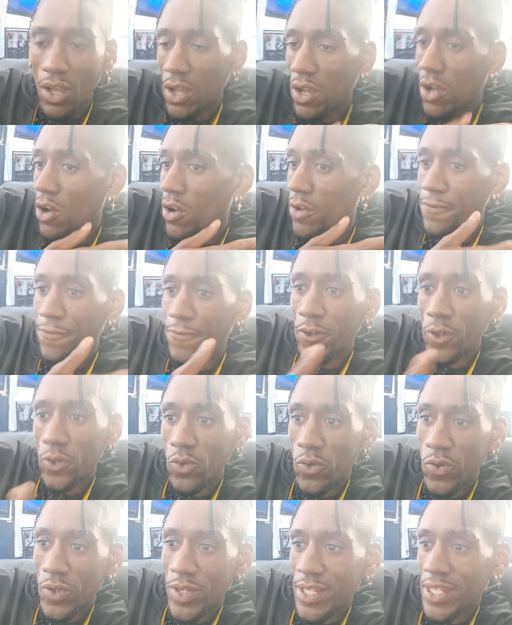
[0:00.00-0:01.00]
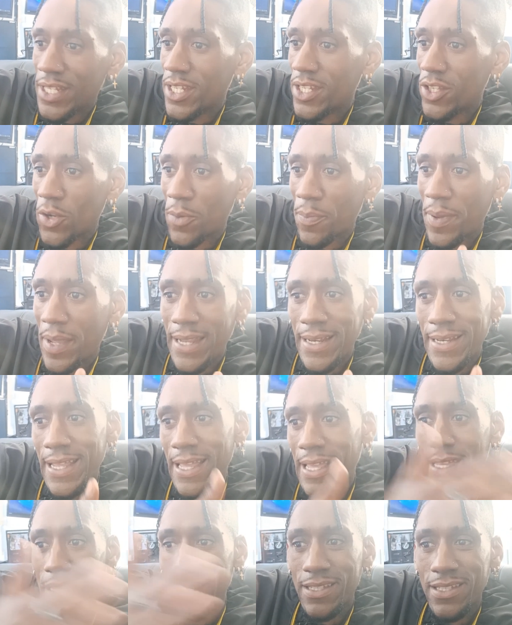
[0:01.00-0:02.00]
on food and your
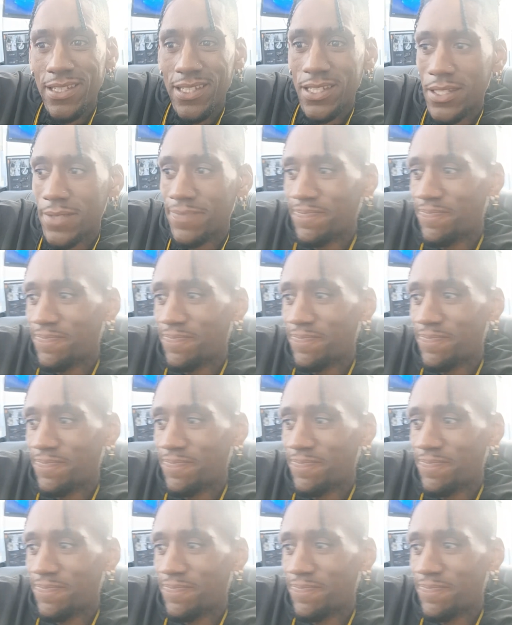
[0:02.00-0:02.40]
payday is